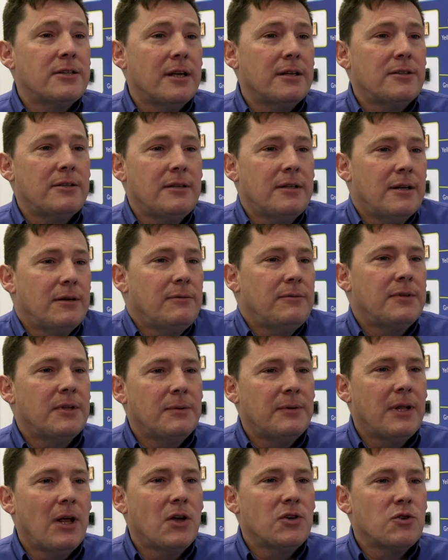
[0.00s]

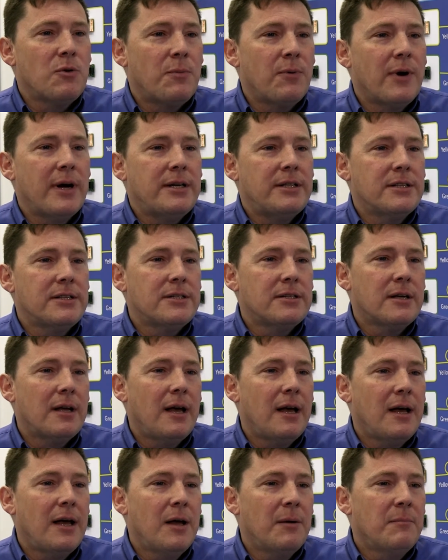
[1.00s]
the large operators
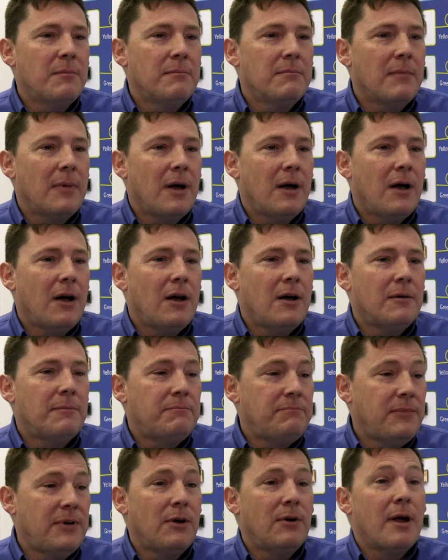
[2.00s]
are
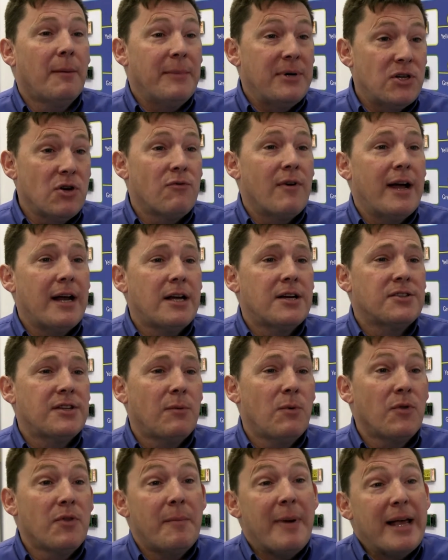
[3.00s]
coming direct because
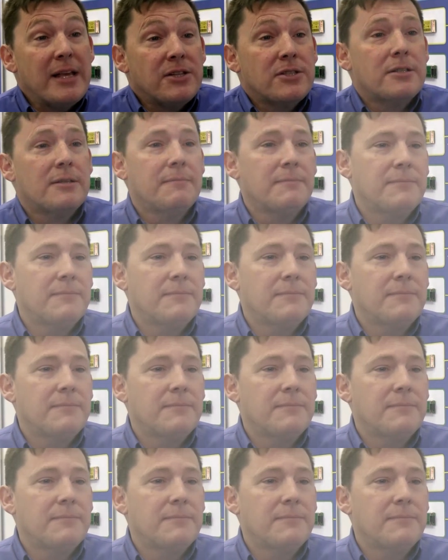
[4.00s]
they want the best.